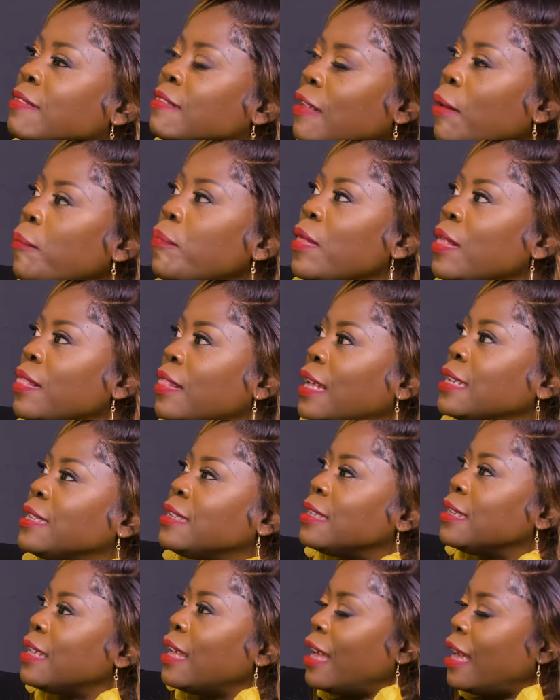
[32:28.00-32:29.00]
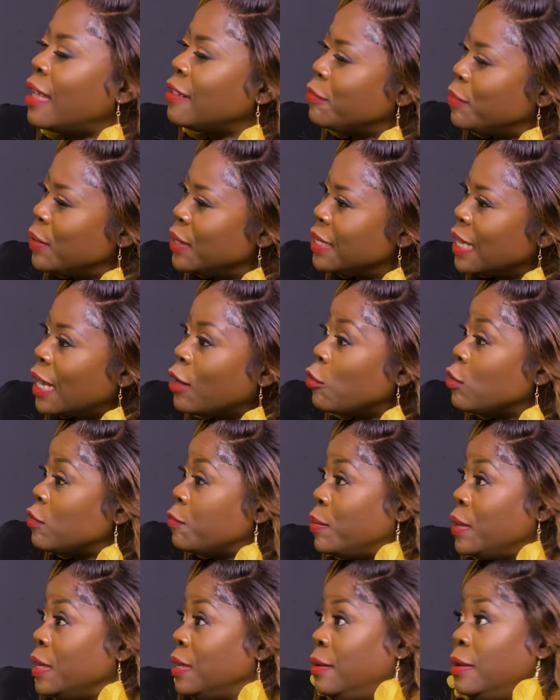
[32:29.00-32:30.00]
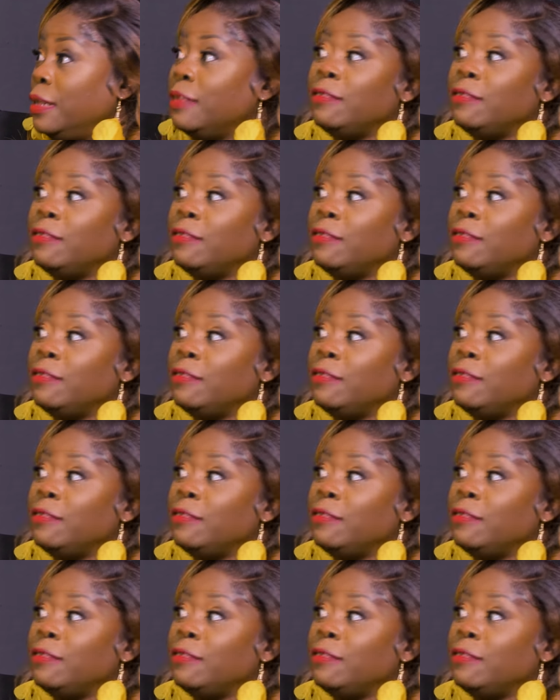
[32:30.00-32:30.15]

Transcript: it something that has been done or is being